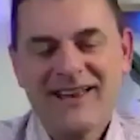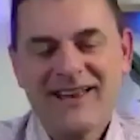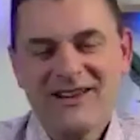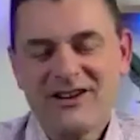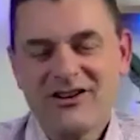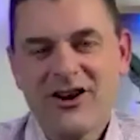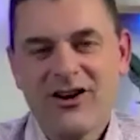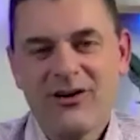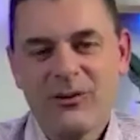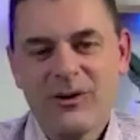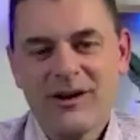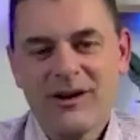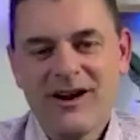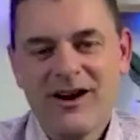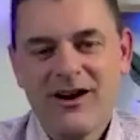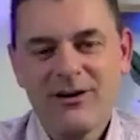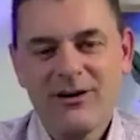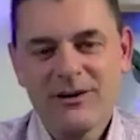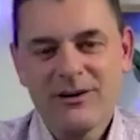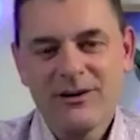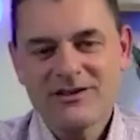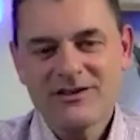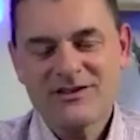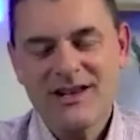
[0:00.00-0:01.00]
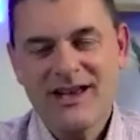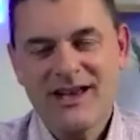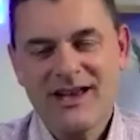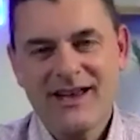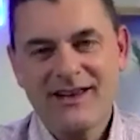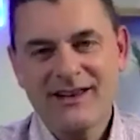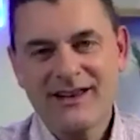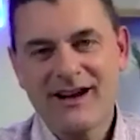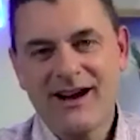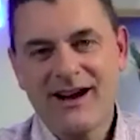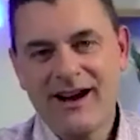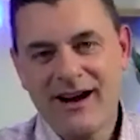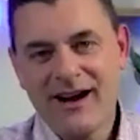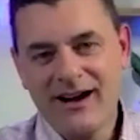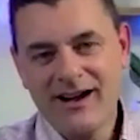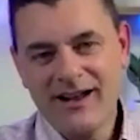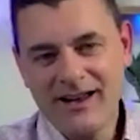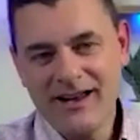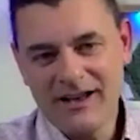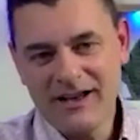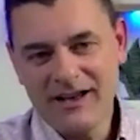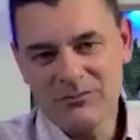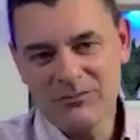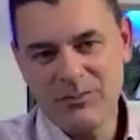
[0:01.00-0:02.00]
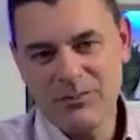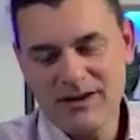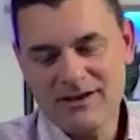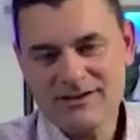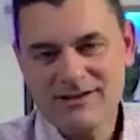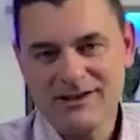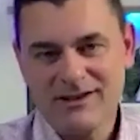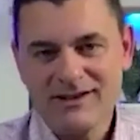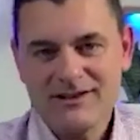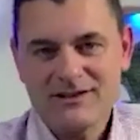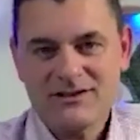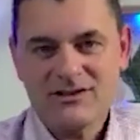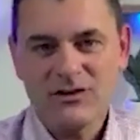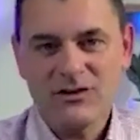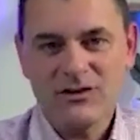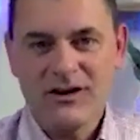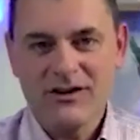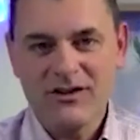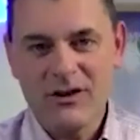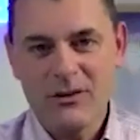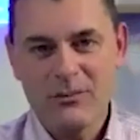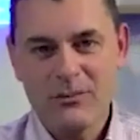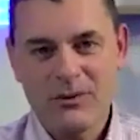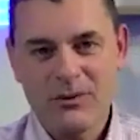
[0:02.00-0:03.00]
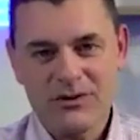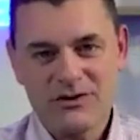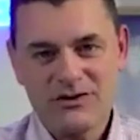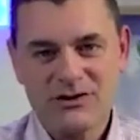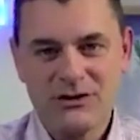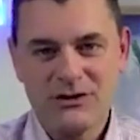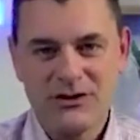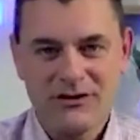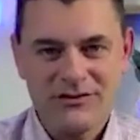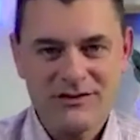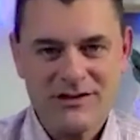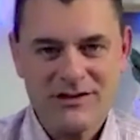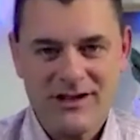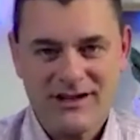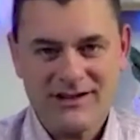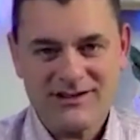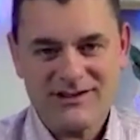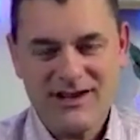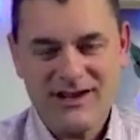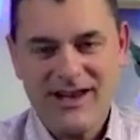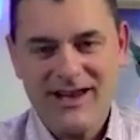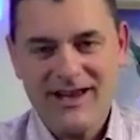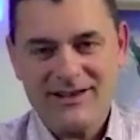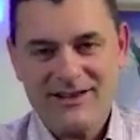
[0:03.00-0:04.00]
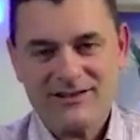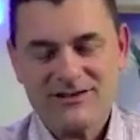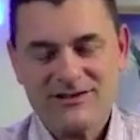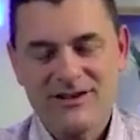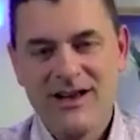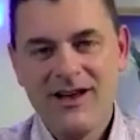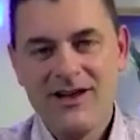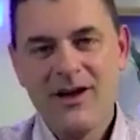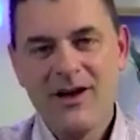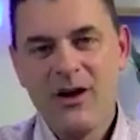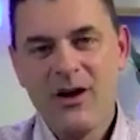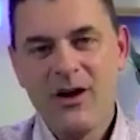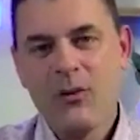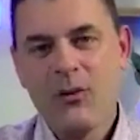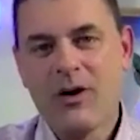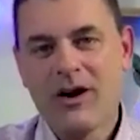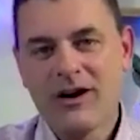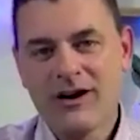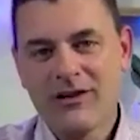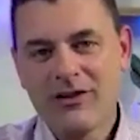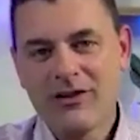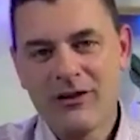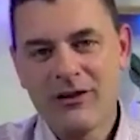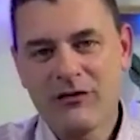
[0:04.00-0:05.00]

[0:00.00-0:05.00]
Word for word: know, we always say uh, in business or in the pursuit of success, one of the